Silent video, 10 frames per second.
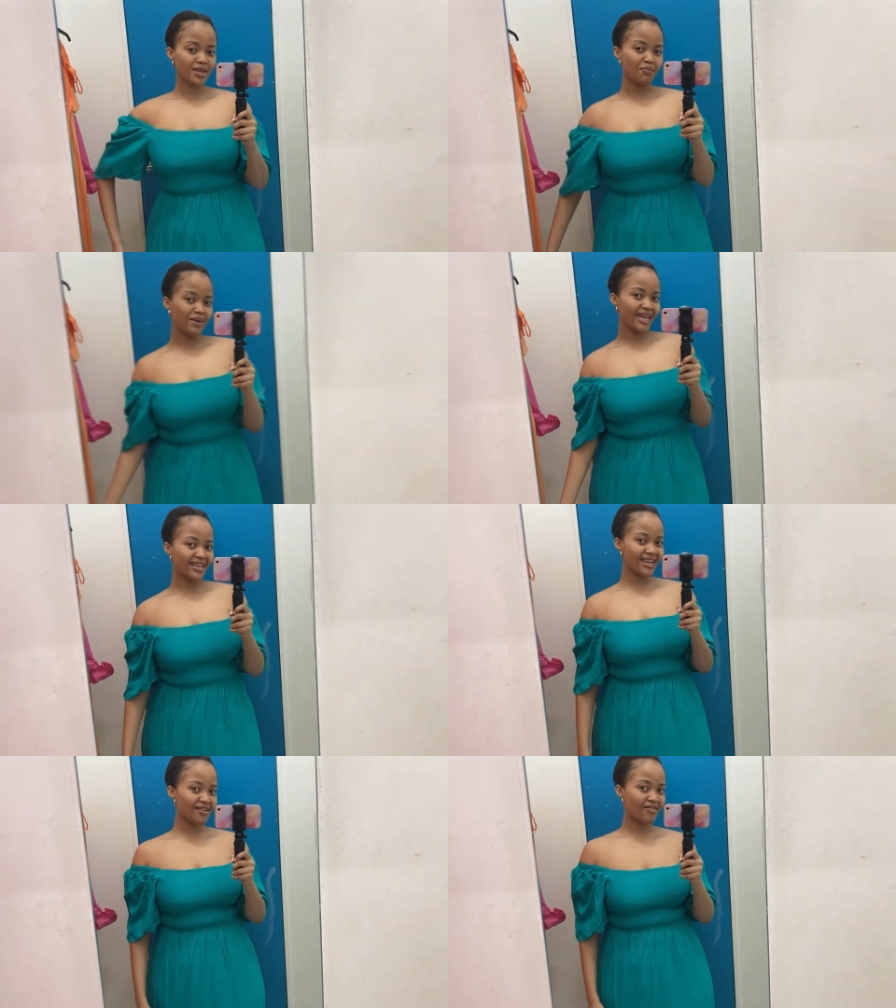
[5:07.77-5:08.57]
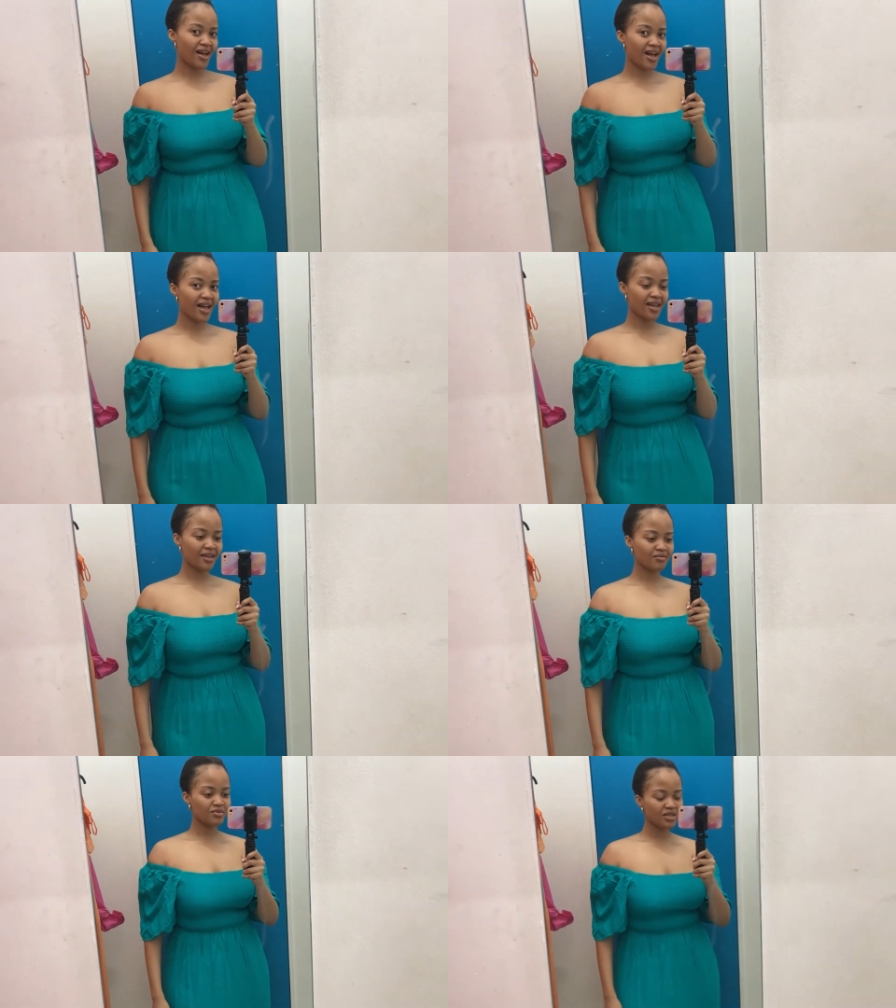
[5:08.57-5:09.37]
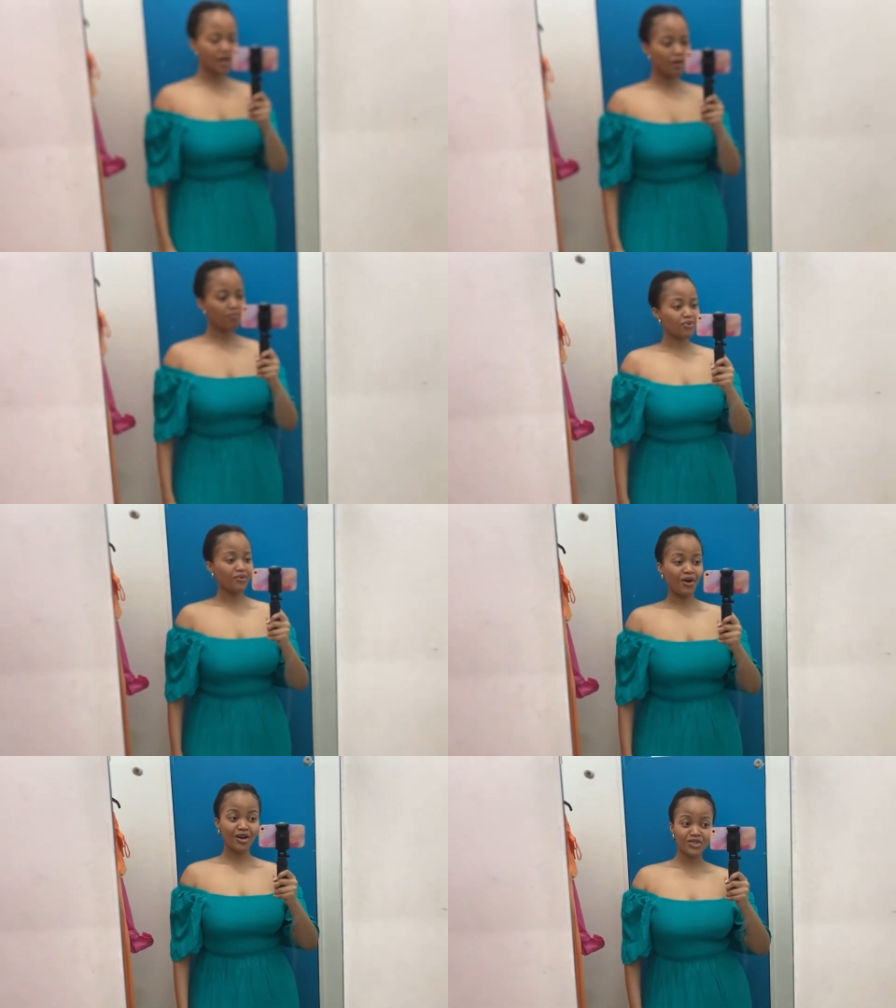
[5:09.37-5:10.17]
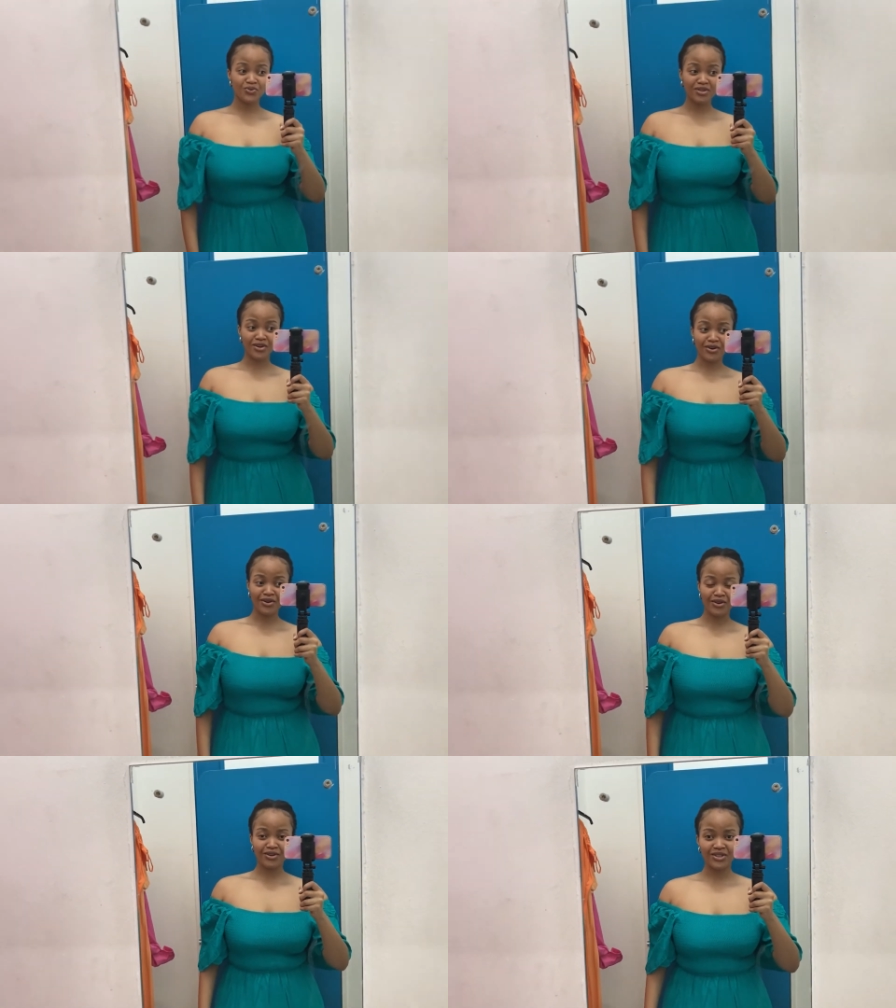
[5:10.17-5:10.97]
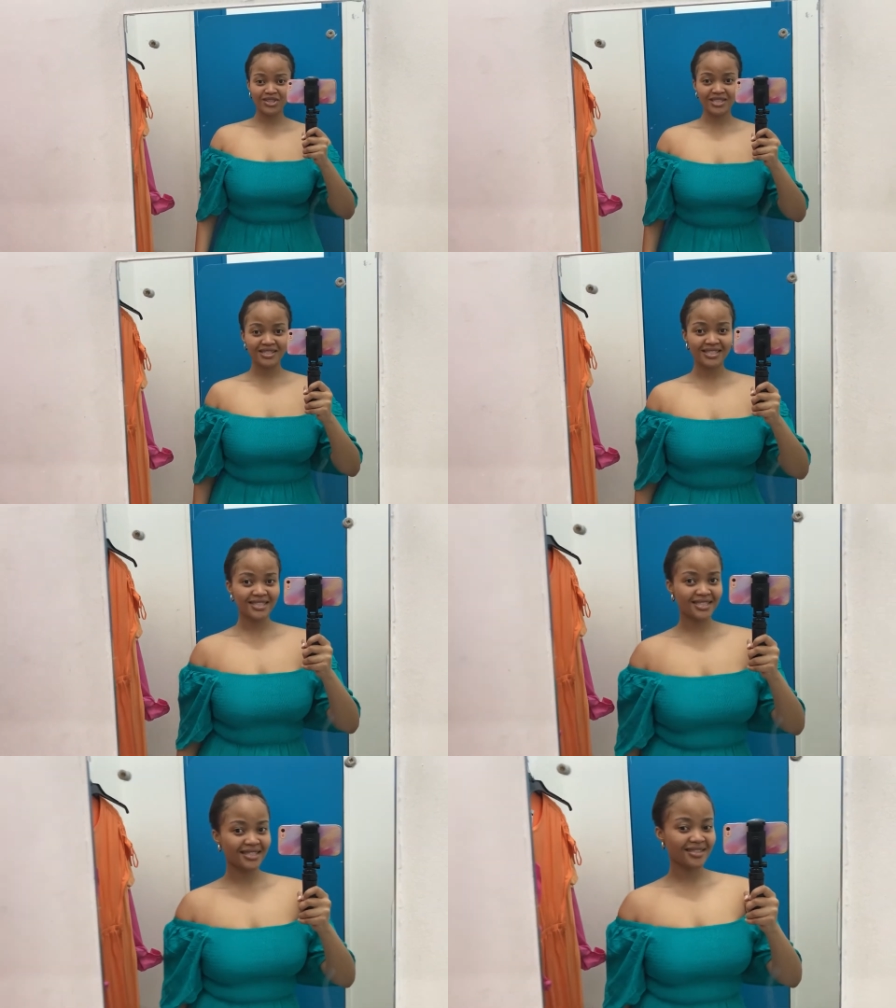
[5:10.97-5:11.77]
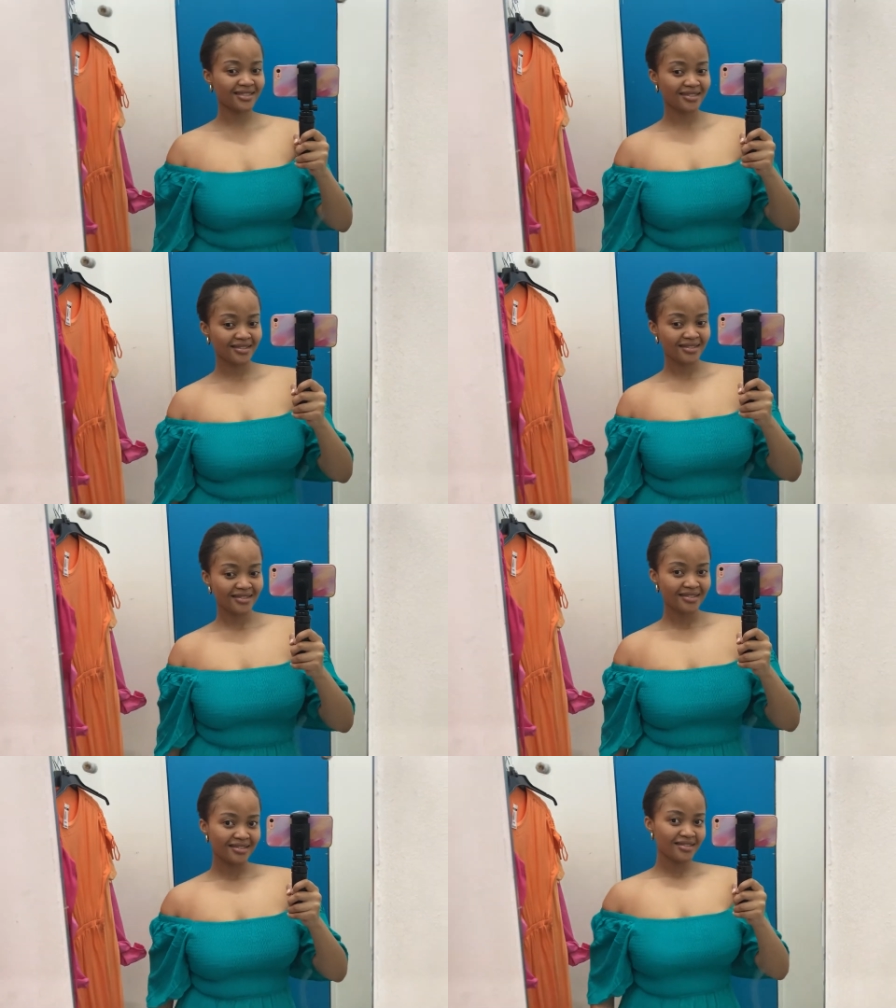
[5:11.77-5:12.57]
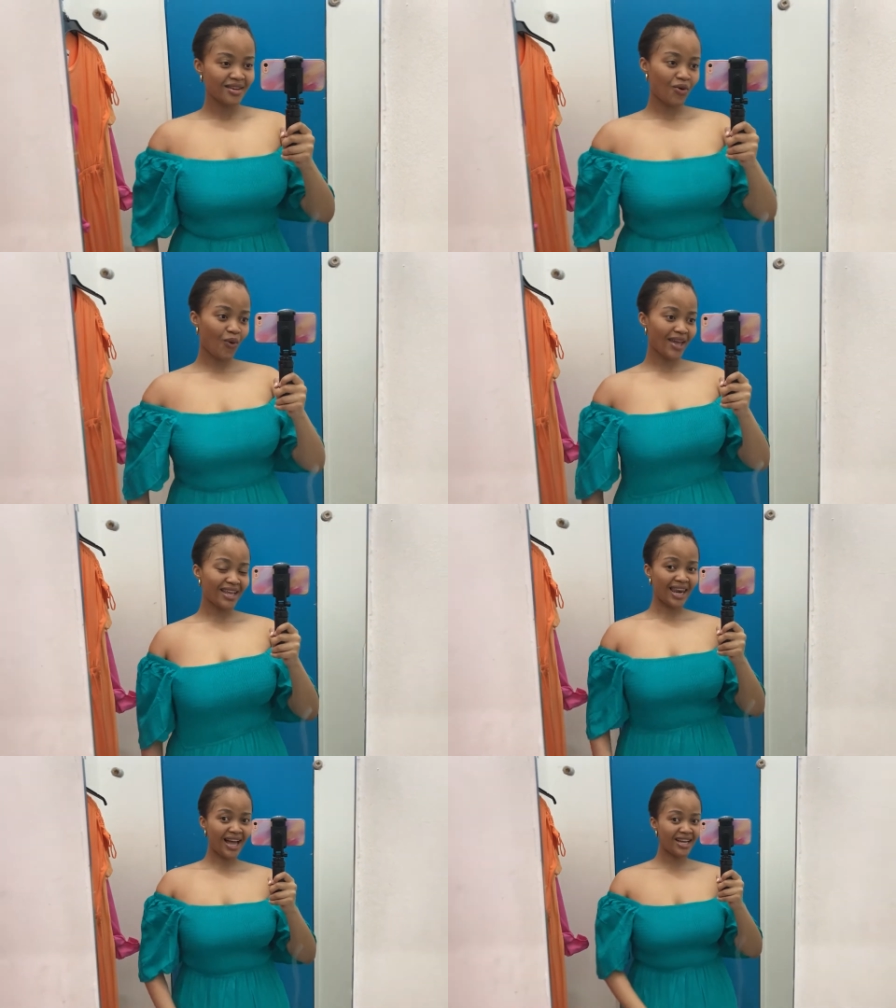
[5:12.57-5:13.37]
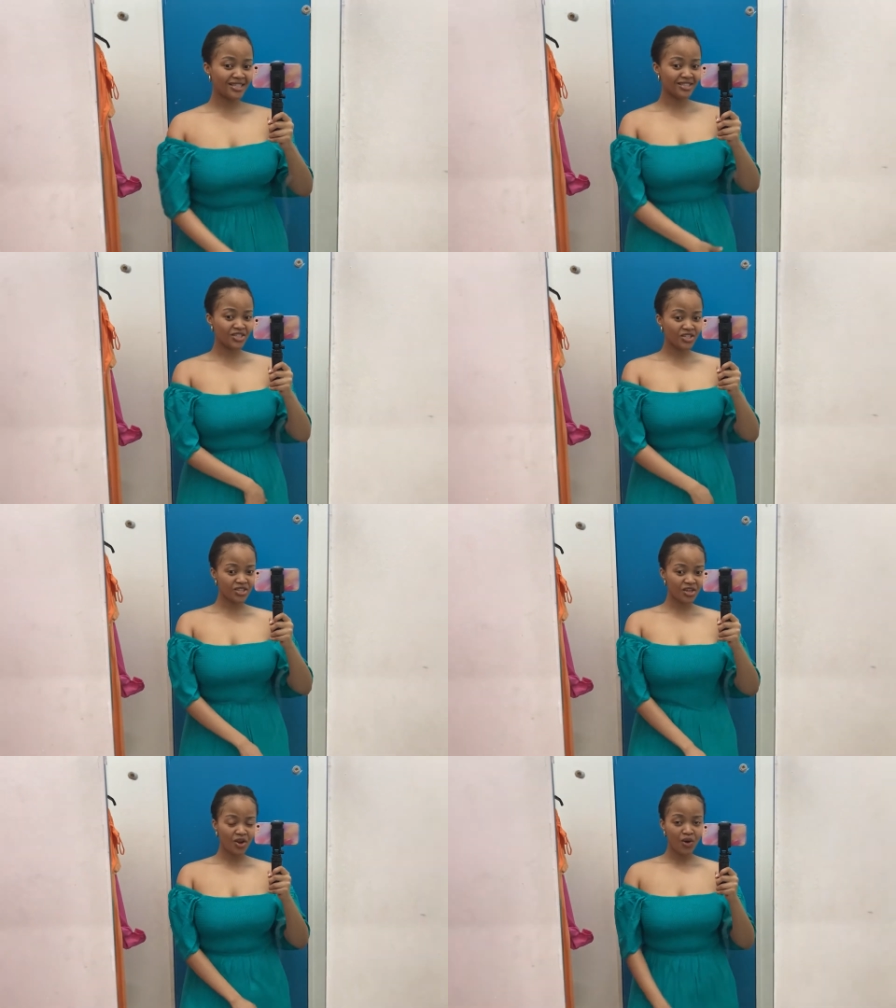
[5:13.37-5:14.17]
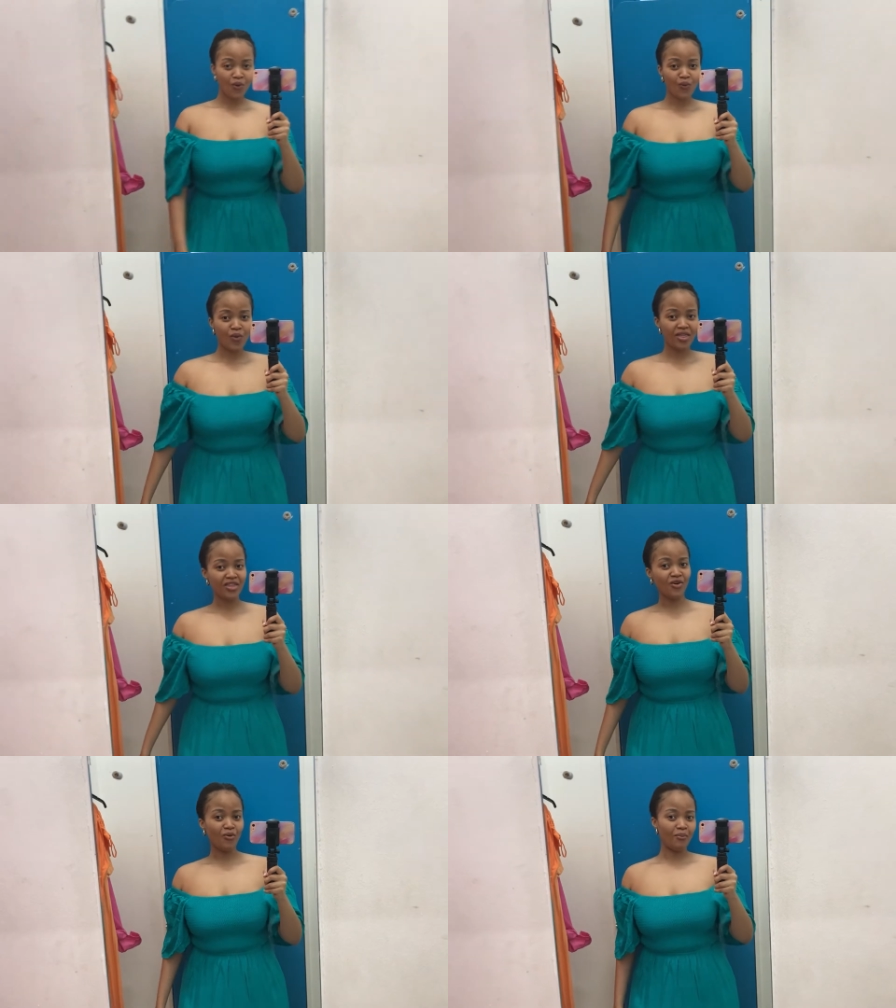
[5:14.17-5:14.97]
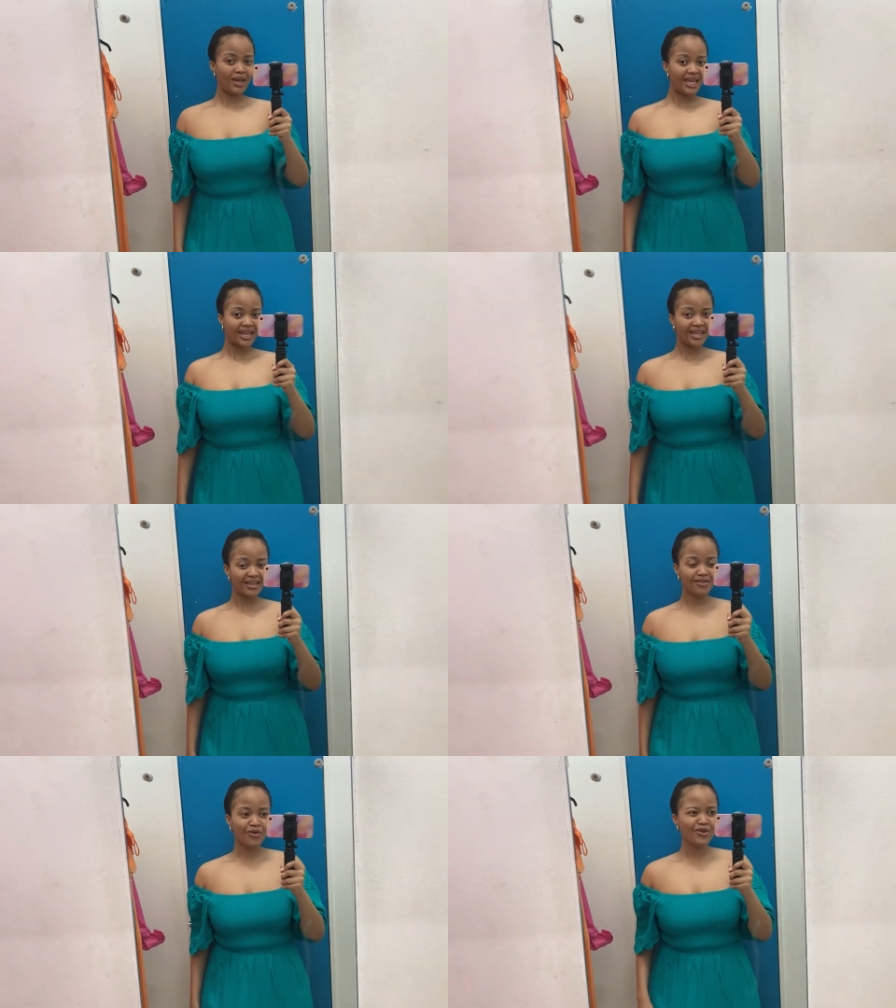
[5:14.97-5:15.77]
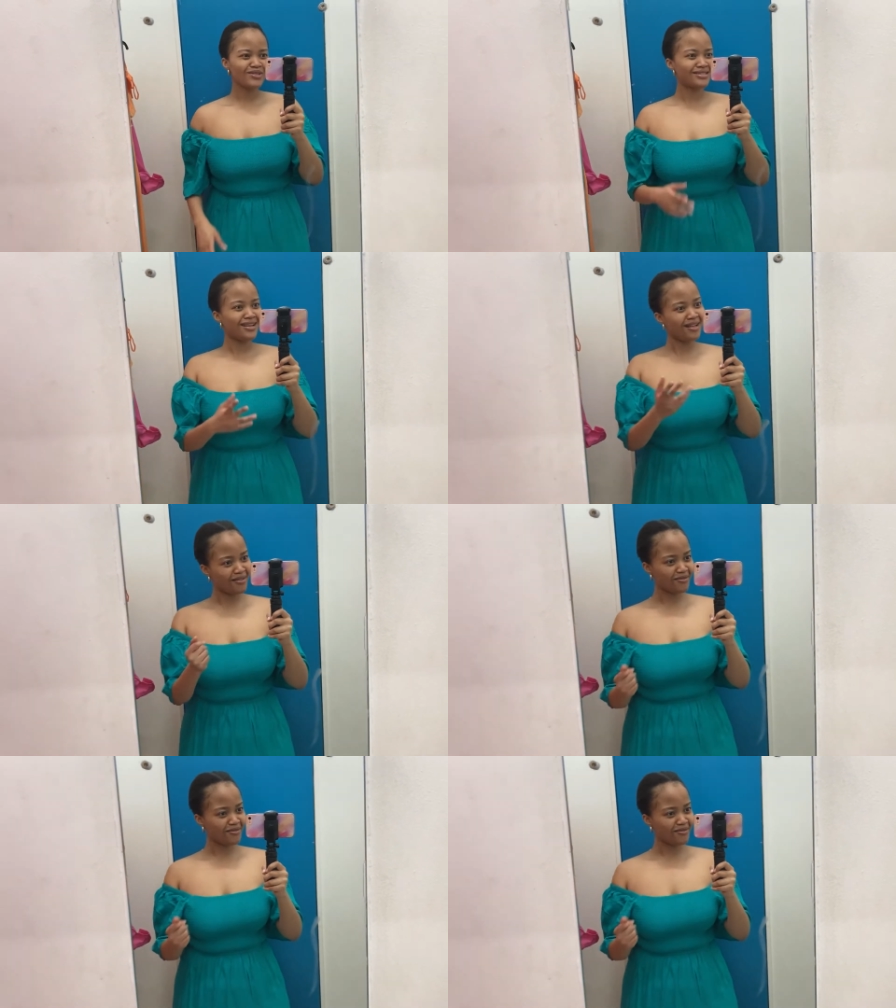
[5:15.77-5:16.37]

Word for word: Picnic vibes, brunch with the girls, quick lunch, with your man or yourself.